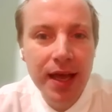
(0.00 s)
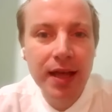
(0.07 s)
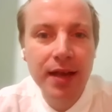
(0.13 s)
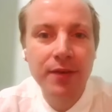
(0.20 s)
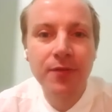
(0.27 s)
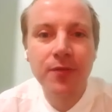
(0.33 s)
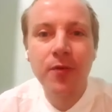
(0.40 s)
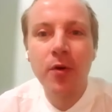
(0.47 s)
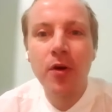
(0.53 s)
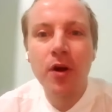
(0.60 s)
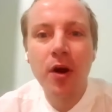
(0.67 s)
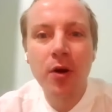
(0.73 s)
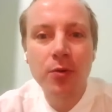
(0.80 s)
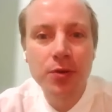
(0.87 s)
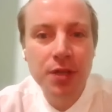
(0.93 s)
and
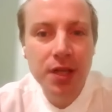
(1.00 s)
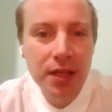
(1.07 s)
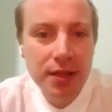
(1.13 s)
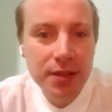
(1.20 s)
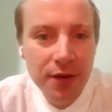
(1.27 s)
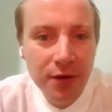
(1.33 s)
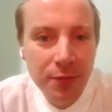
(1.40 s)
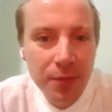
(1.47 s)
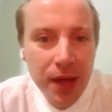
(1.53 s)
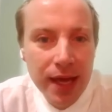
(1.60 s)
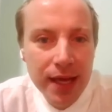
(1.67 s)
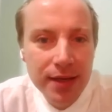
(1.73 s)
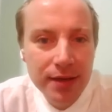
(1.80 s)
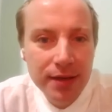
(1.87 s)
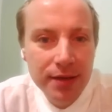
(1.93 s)
4 oceans of
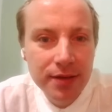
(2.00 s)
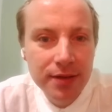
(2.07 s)
pain.